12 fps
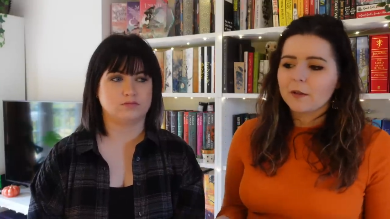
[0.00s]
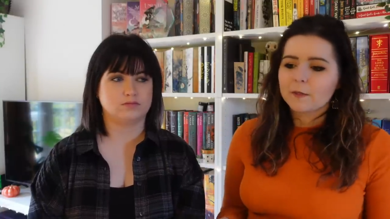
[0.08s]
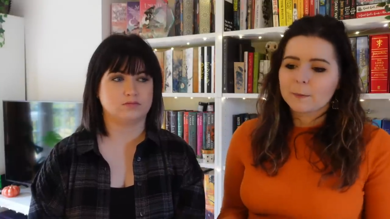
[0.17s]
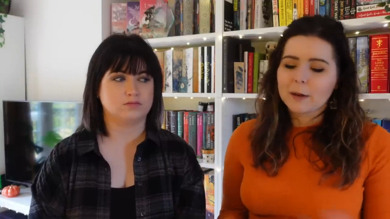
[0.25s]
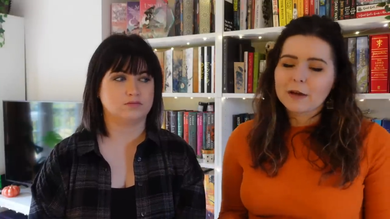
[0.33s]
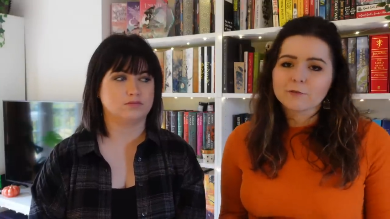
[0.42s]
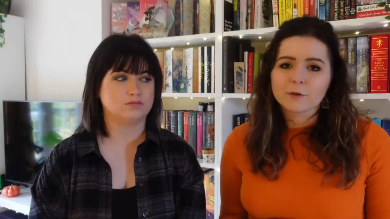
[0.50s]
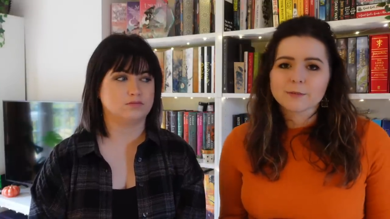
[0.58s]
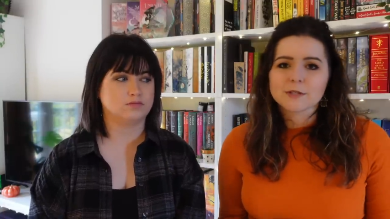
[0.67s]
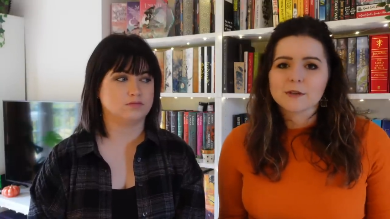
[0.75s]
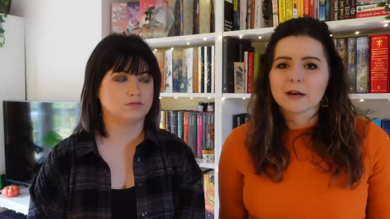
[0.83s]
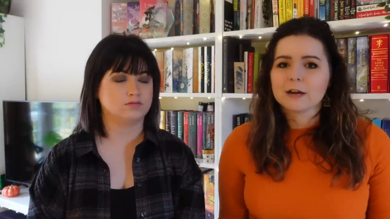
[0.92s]
Speaker 1: the platforms
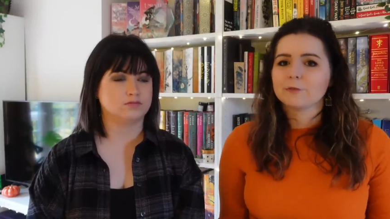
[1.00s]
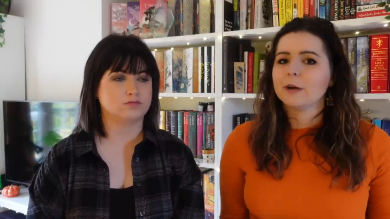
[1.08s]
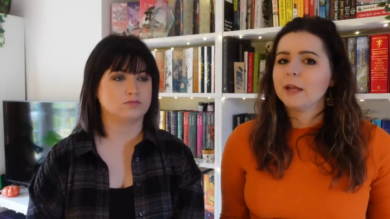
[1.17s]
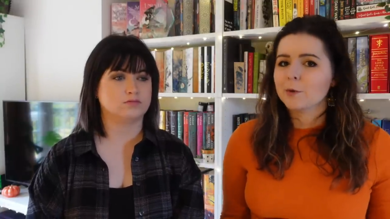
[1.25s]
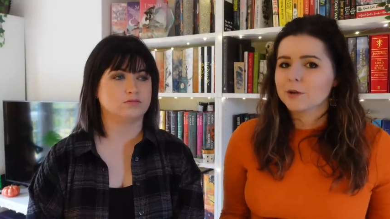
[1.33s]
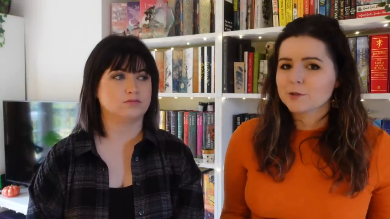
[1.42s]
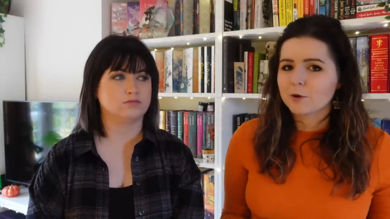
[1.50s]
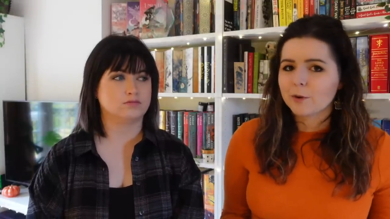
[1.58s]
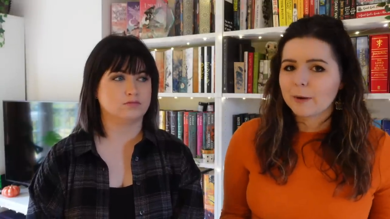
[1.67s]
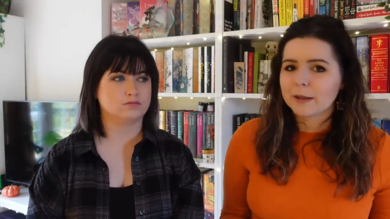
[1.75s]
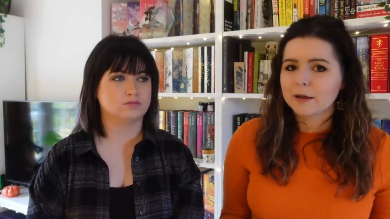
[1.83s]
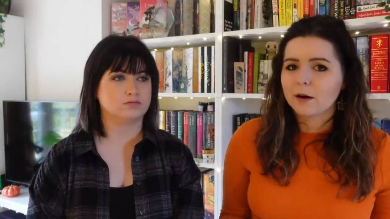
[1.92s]
that you have where you want to talk
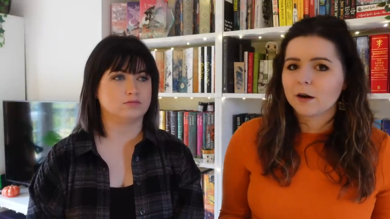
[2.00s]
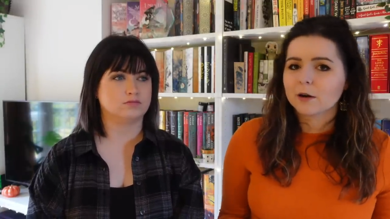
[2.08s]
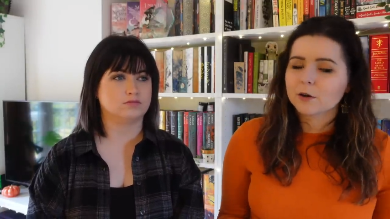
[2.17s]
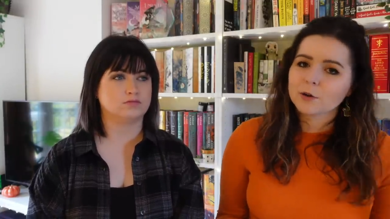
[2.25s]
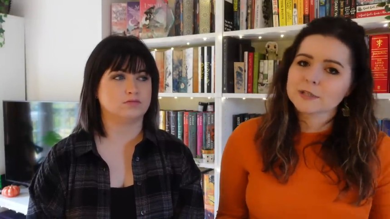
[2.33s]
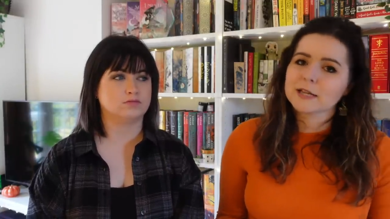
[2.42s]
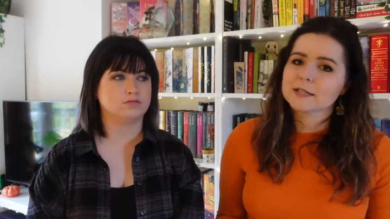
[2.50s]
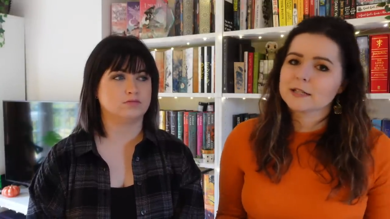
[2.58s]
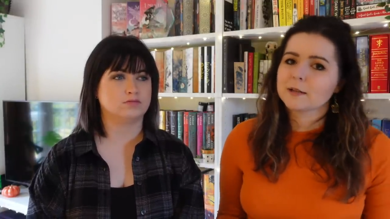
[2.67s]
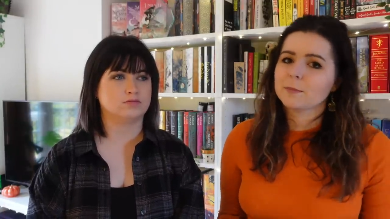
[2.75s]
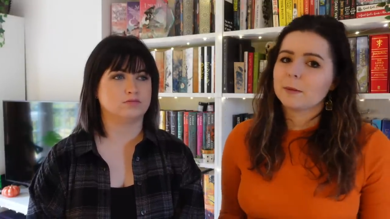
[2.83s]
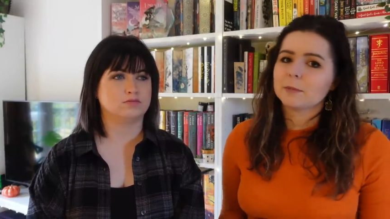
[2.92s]
about the art, contacting
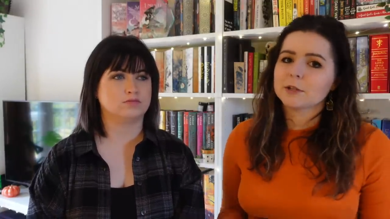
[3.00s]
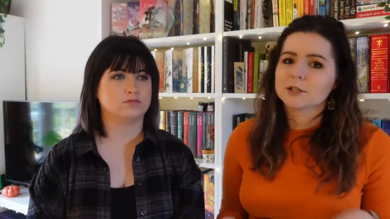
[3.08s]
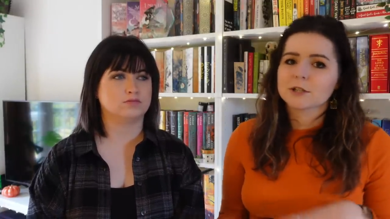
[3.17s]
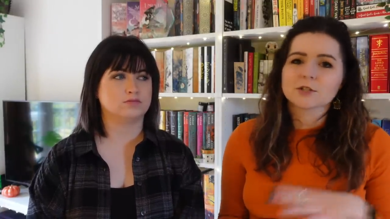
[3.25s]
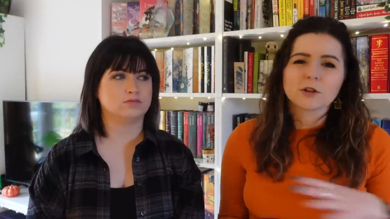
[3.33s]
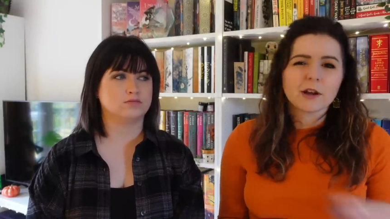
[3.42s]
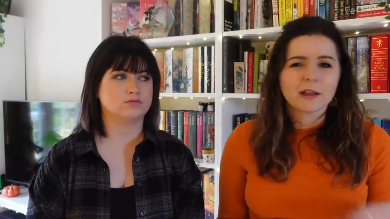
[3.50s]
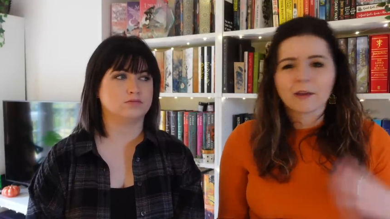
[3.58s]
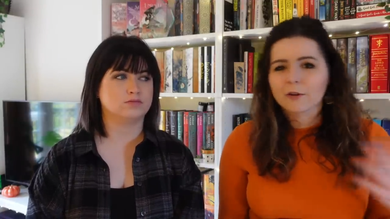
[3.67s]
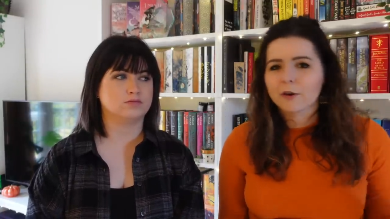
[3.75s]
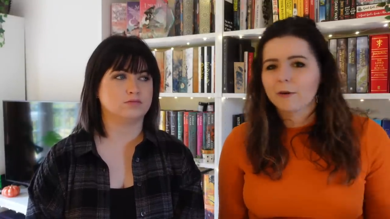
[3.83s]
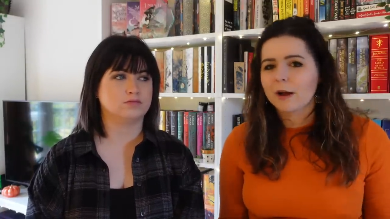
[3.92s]
the publishers, trying to get
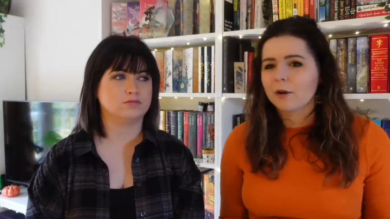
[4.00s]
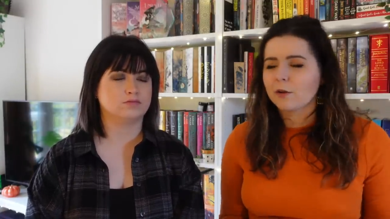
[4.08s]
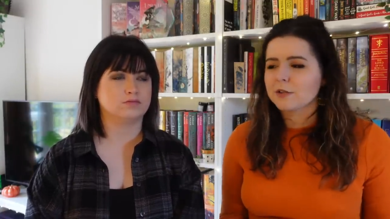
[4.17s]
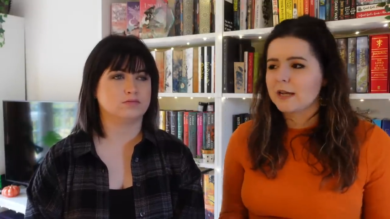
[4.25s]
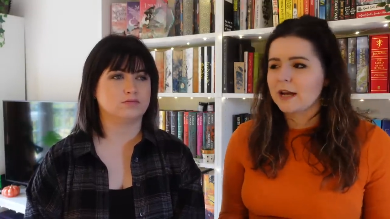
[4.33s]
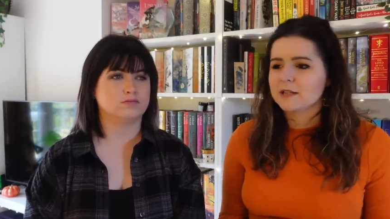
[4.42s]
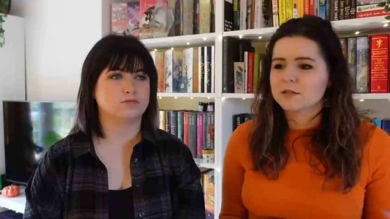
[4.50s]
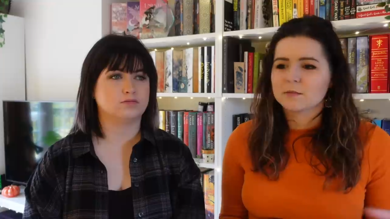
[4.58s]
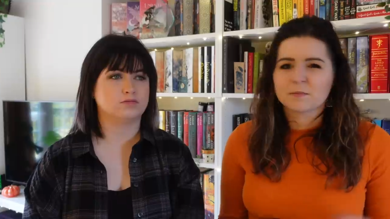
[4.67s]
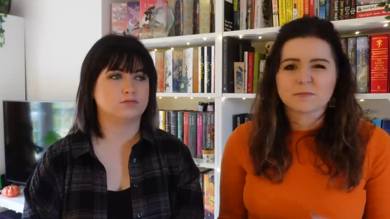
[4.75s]
the correct contact,